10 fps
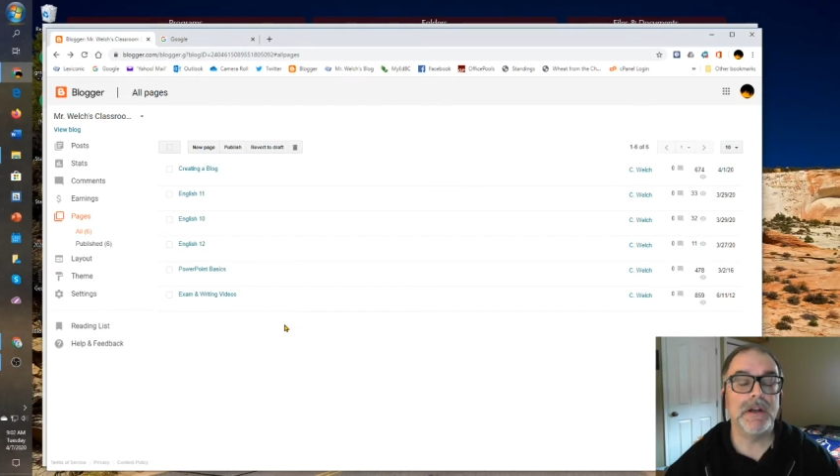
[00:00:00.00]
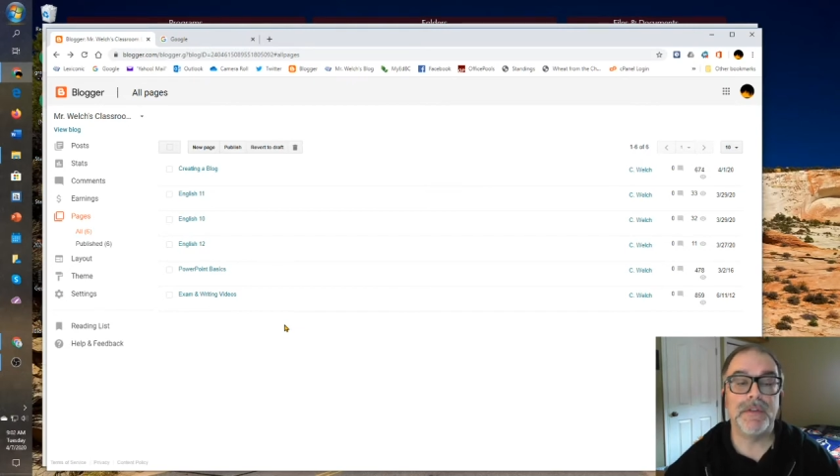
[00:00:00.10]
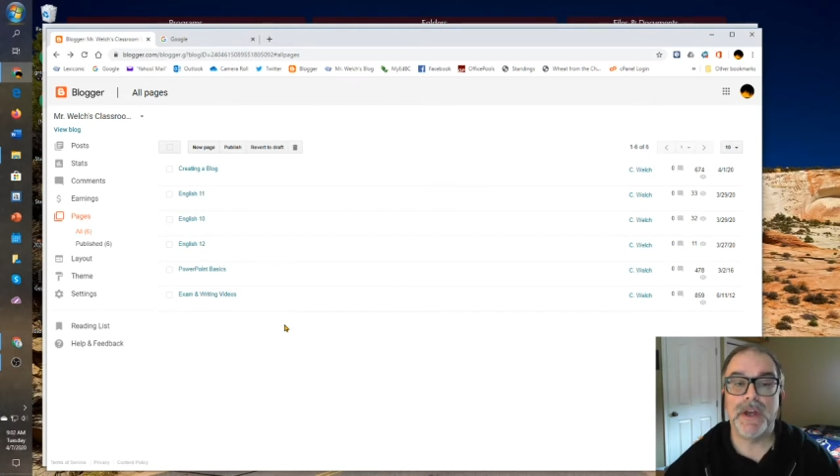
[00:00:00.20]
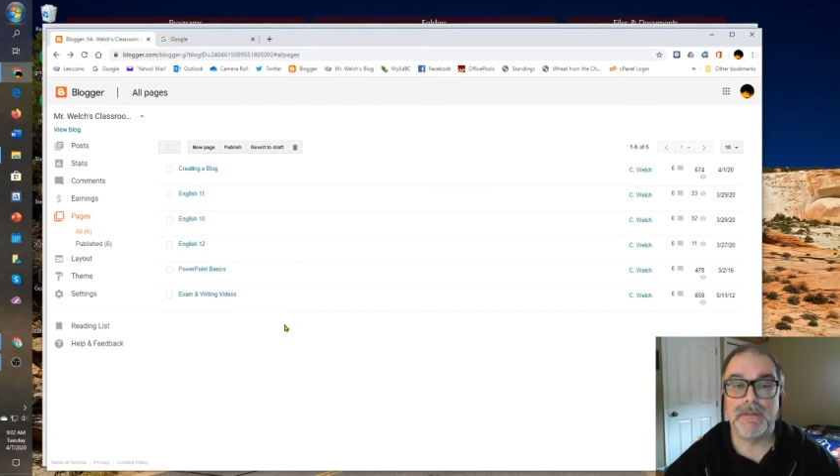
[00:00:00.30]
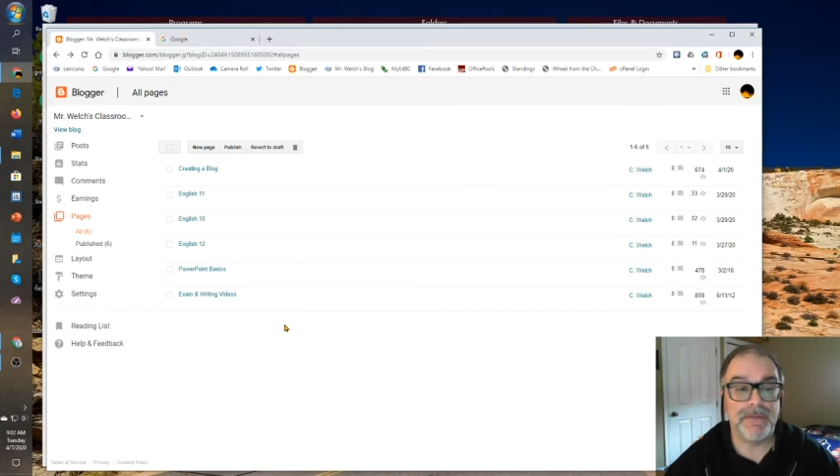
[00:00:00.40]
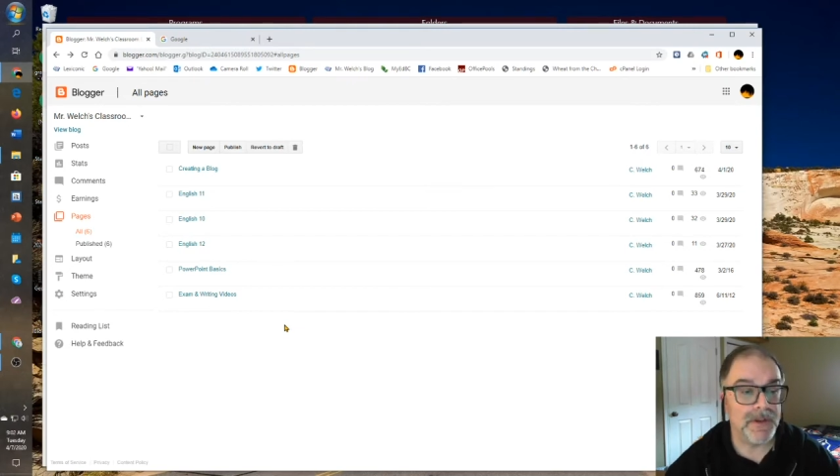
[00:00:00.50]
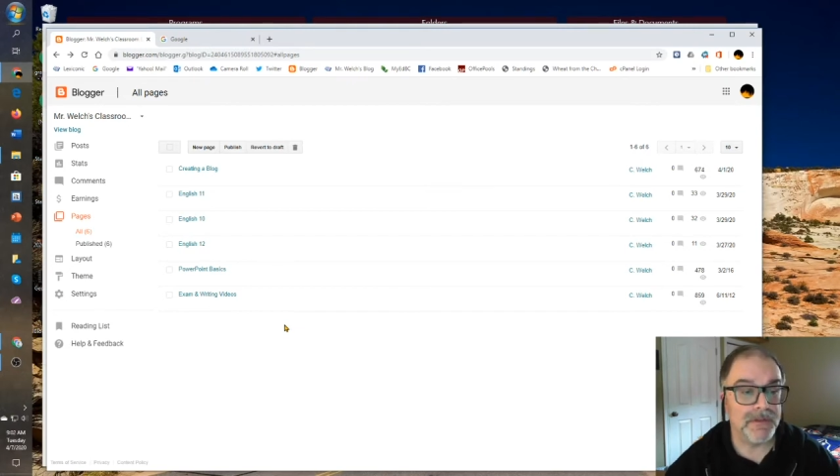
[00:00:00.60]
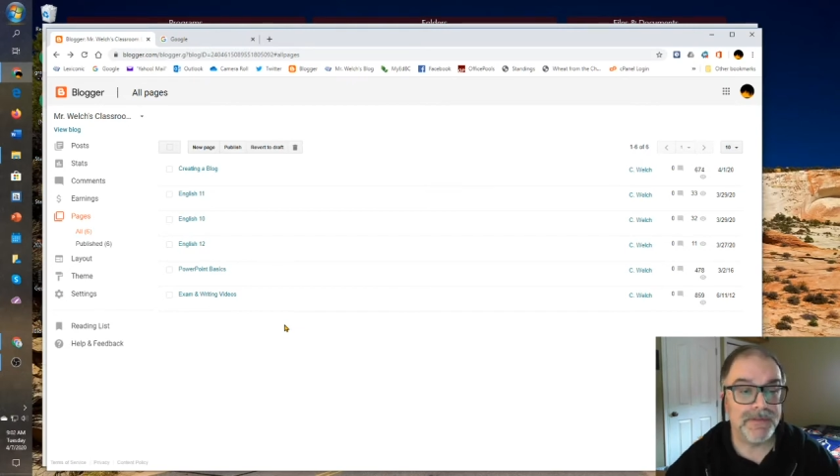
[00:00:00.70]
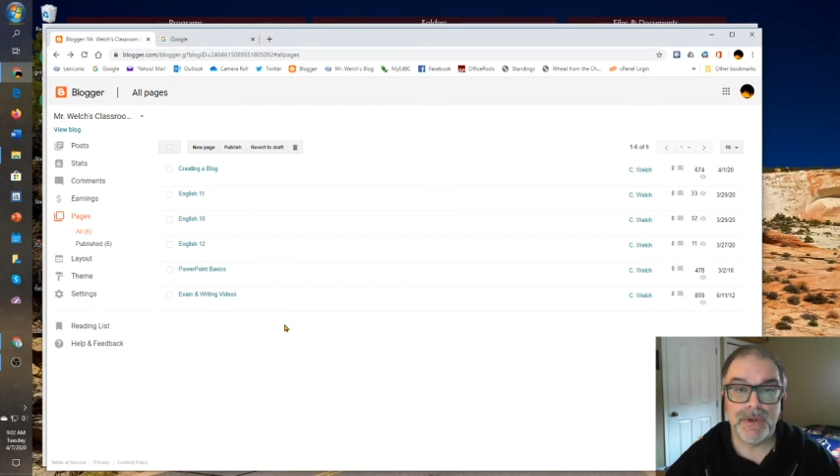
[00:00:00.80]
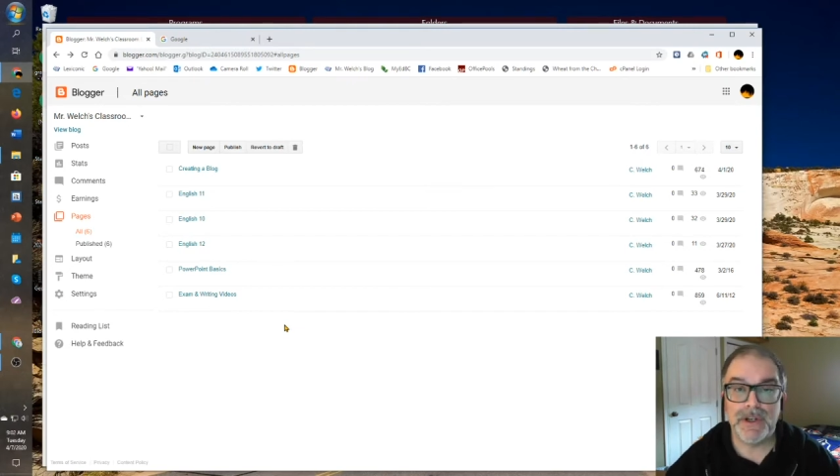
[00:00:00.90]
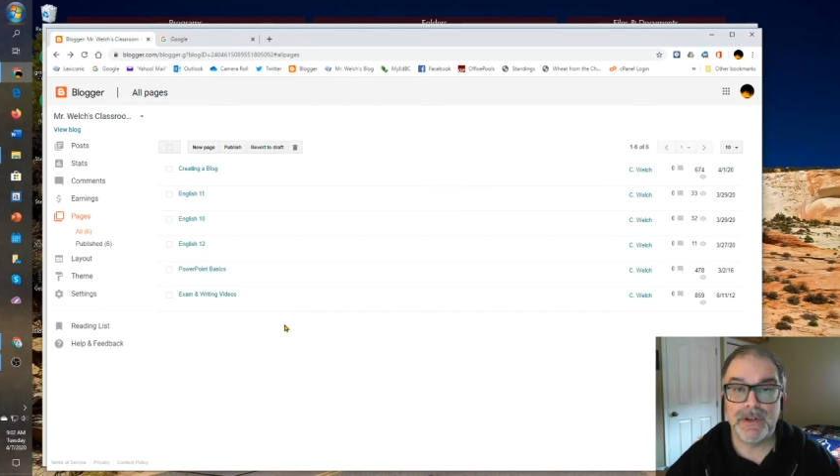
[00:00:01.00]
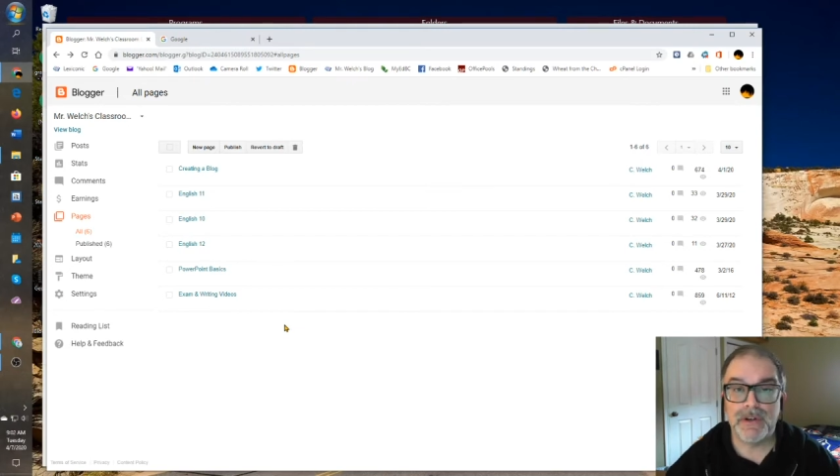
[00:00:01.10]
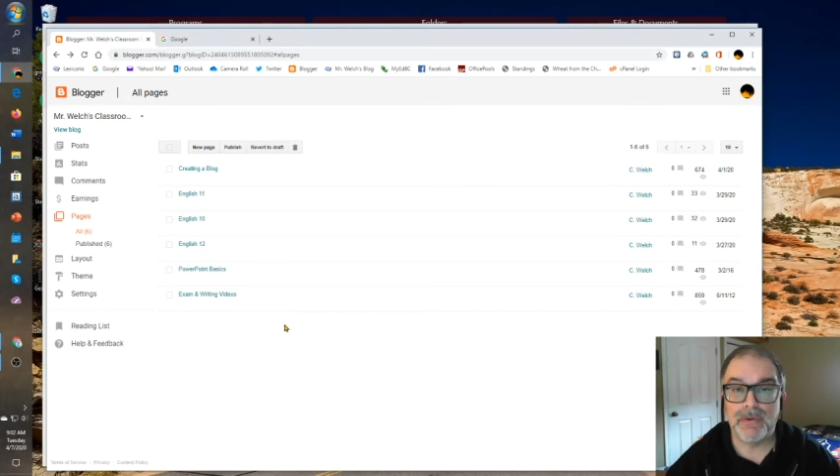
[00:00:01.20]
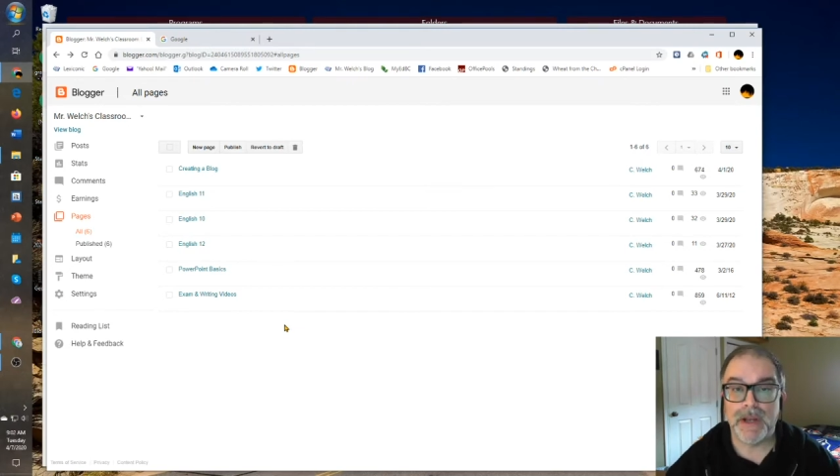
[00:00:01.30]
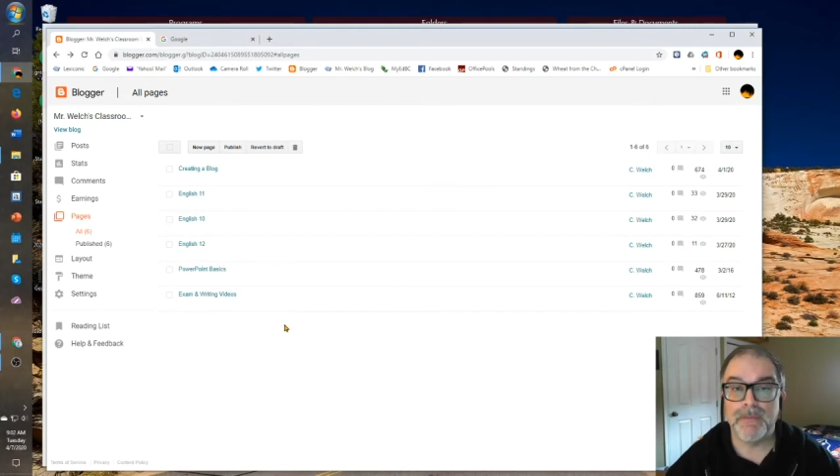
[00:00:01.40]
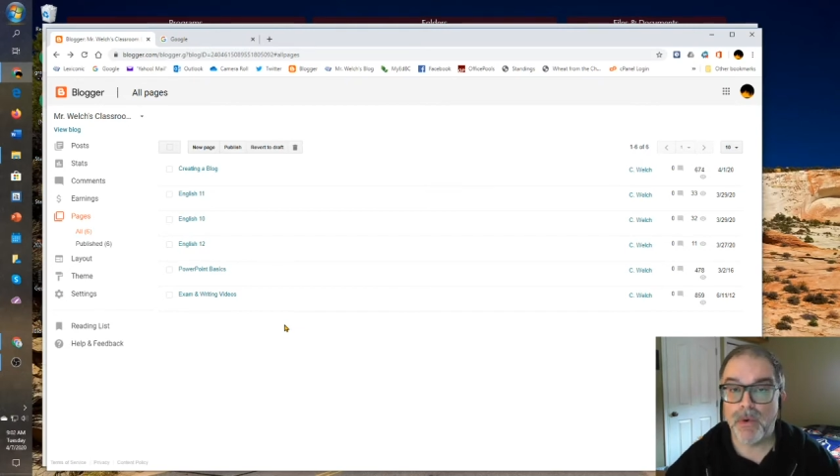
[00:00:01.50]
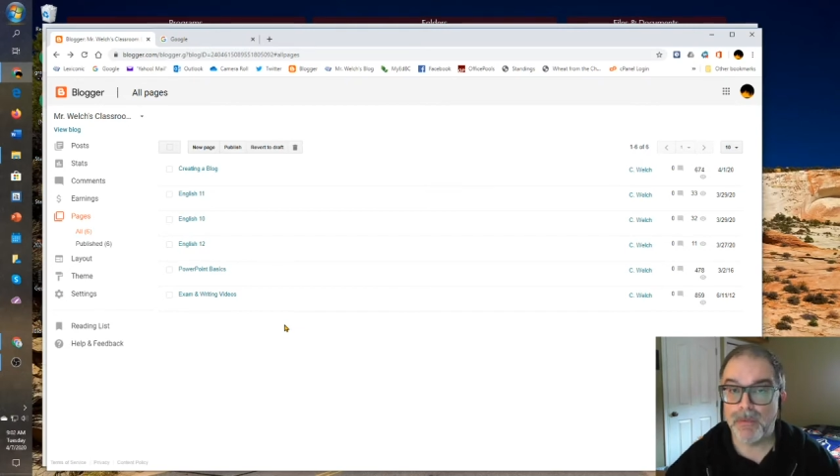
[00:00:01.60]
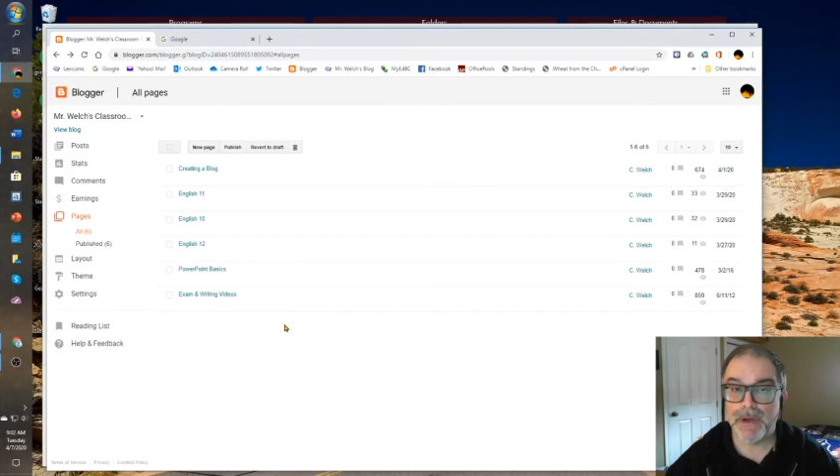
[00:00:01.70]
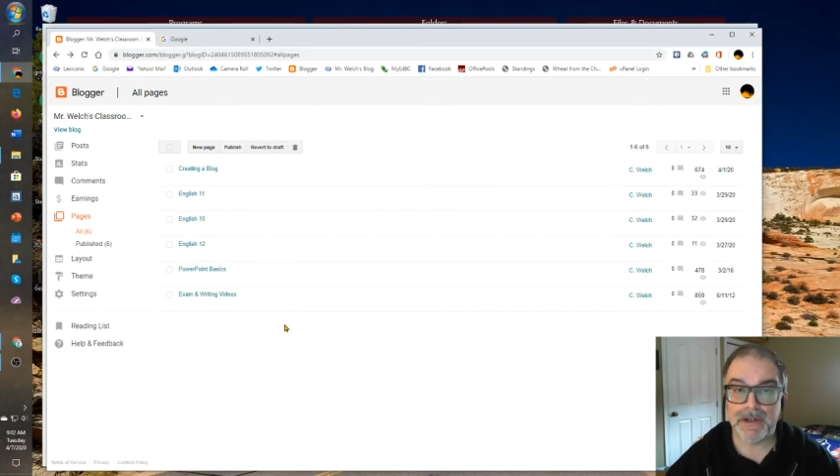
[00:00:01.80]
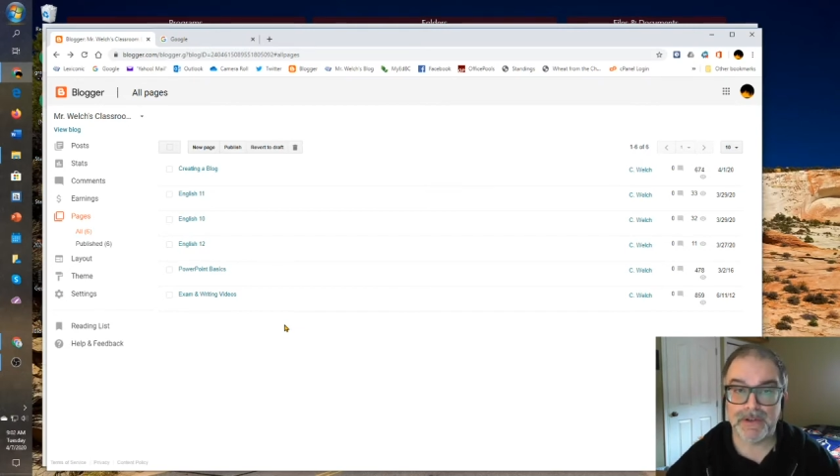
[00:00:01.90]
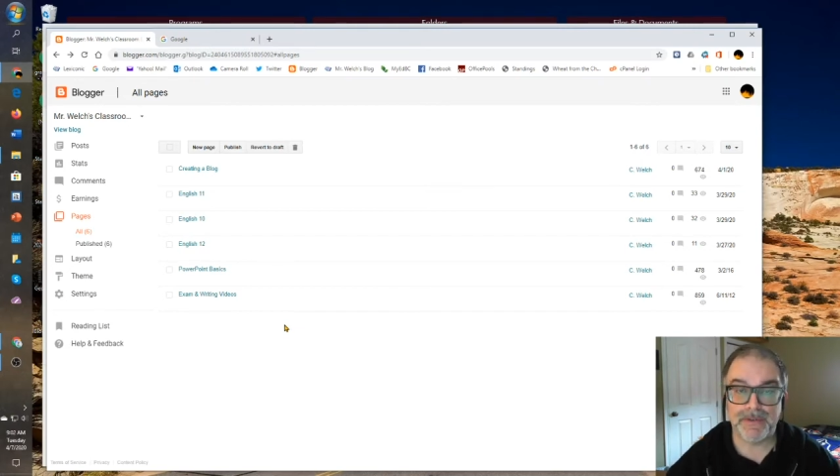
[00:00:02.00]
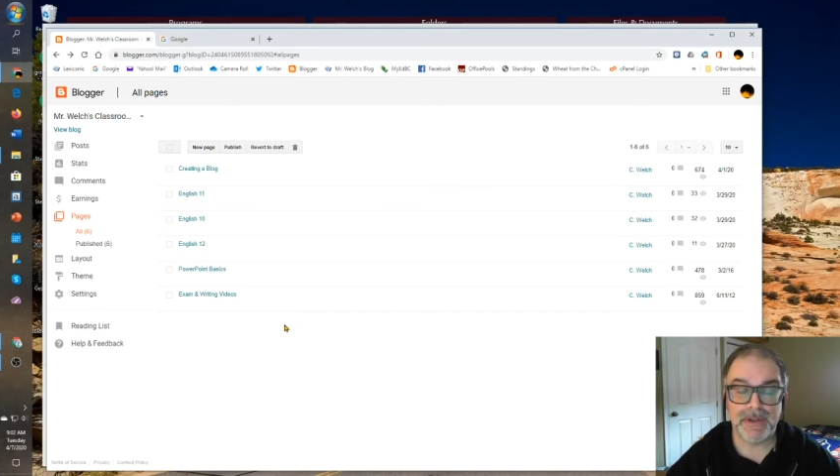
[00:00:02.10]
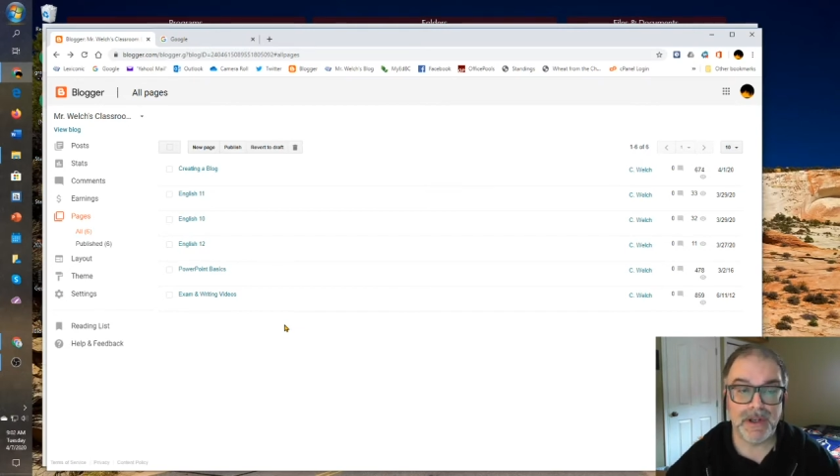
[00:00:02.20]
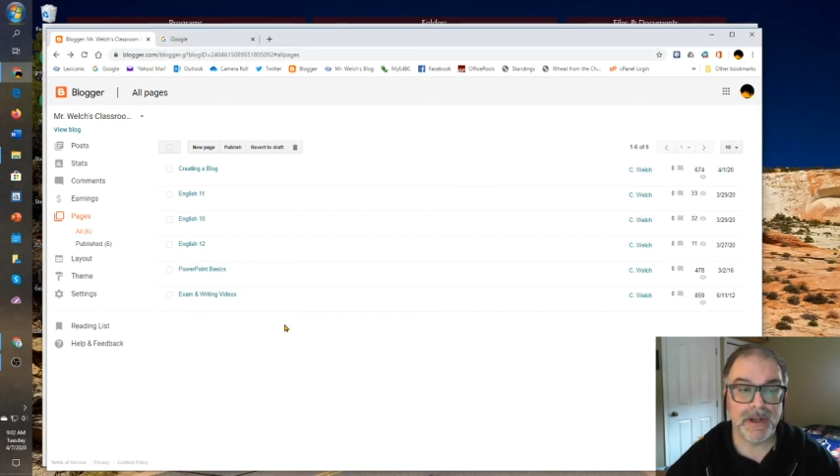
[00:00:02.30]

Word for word: then feel free to create more pages,